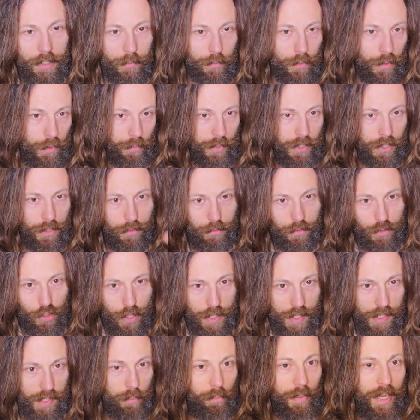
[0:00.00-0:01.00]
It would be
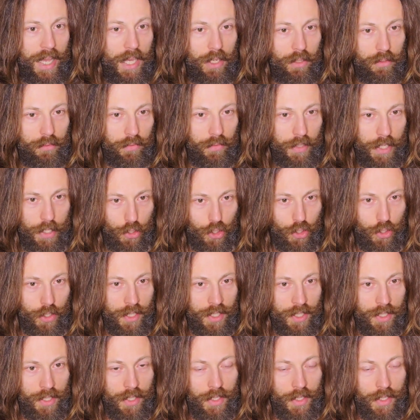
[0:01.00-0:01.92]
just a pile of flesh.